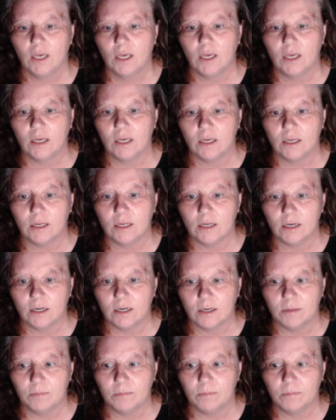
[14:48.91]

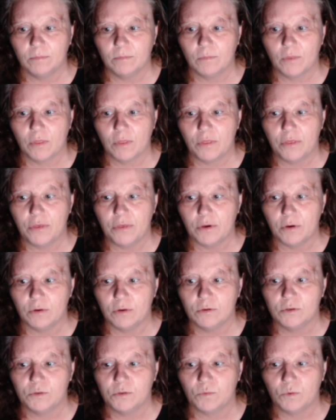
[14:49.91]
And
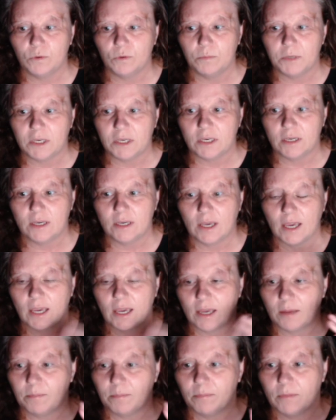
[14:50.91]
those will be
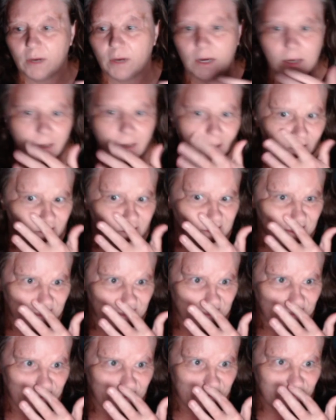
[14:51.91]
the